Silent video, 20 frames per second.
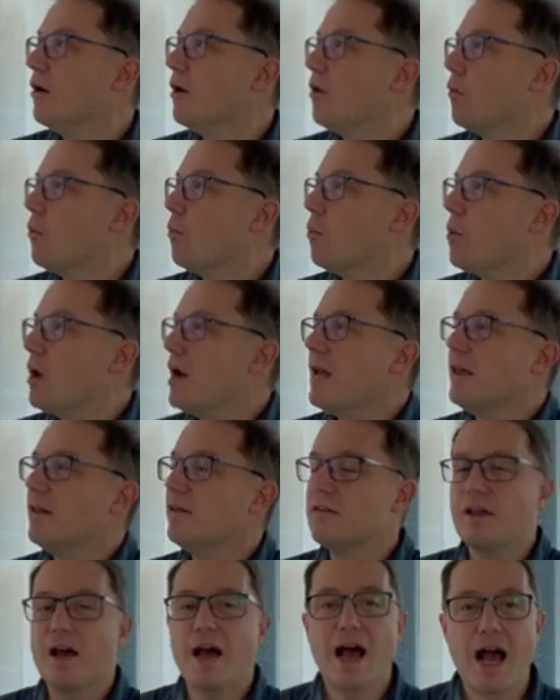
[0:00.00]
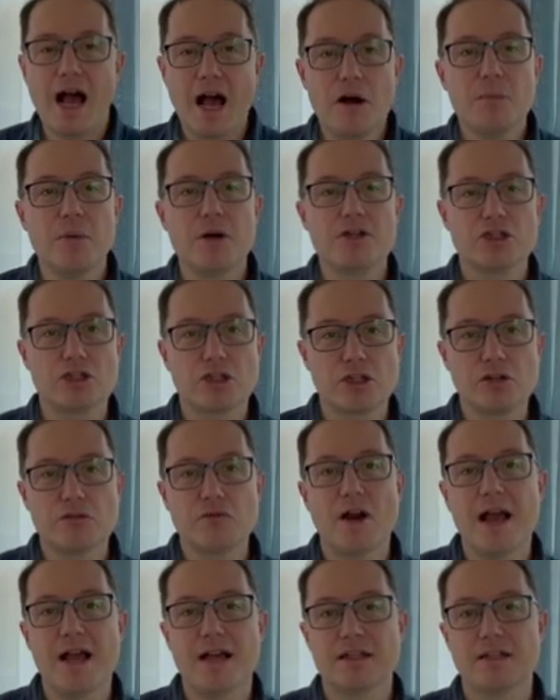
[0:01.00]
with how much
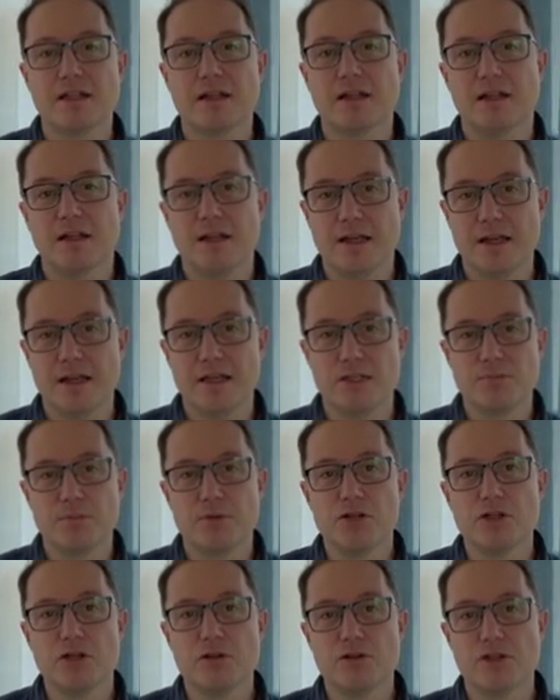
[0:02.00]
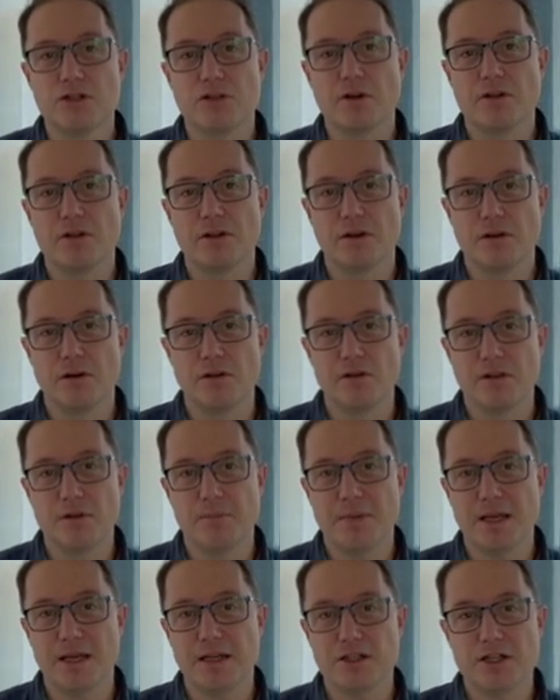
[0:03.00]
threat is produced on the
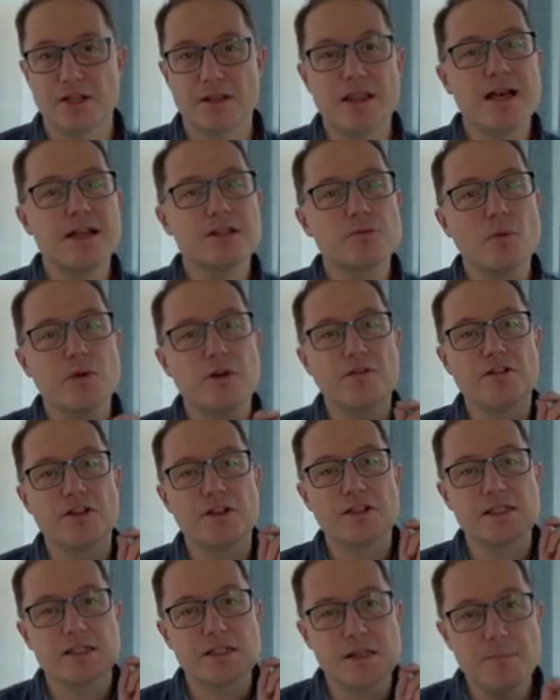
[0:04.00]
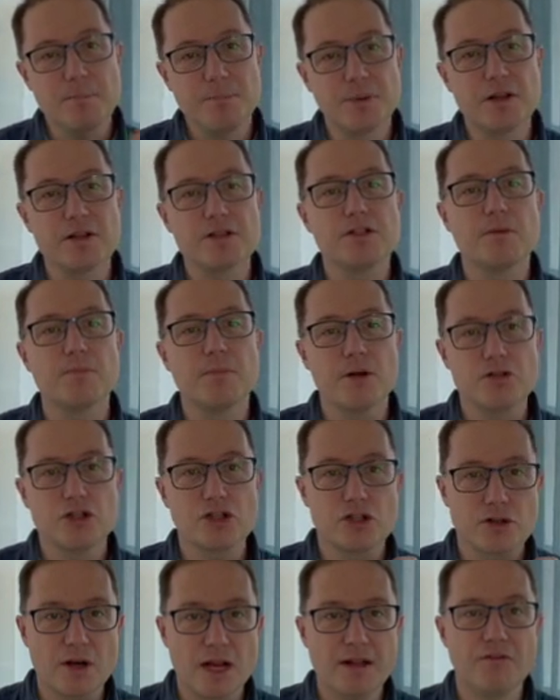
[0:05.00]
pitch. And that's one of the simplest and most
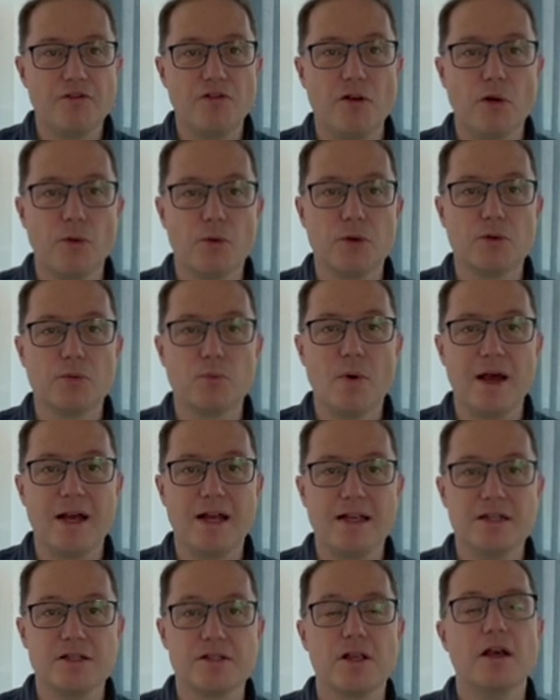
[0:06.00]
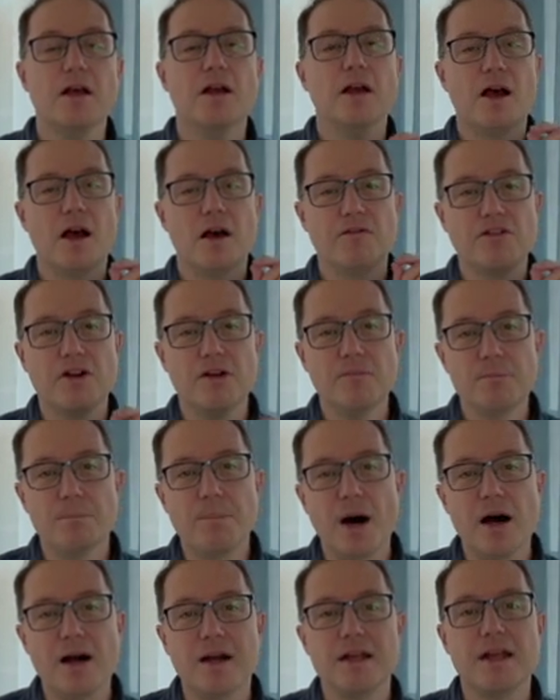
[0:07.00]
straightforward ways of
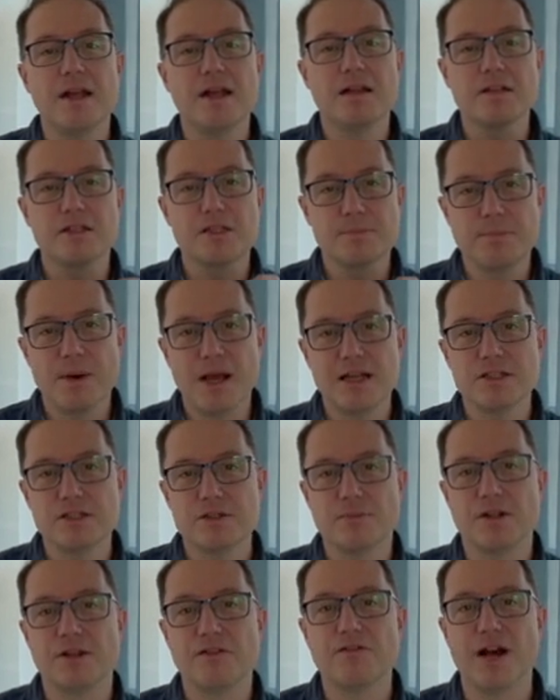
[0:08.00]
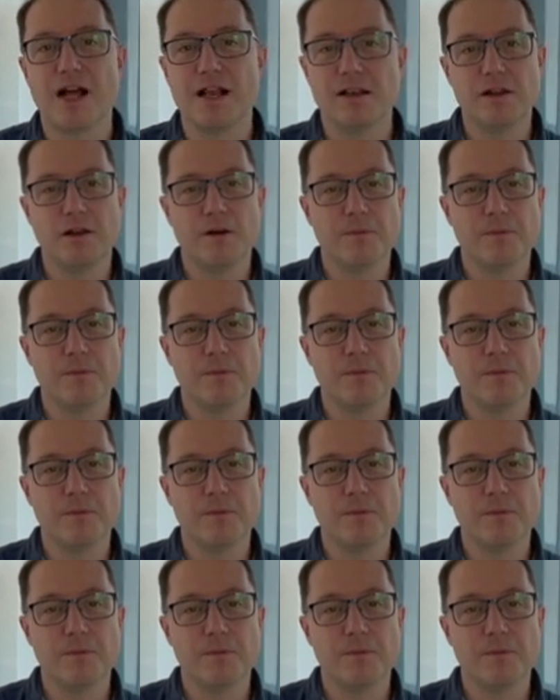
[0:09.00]
combining space with value.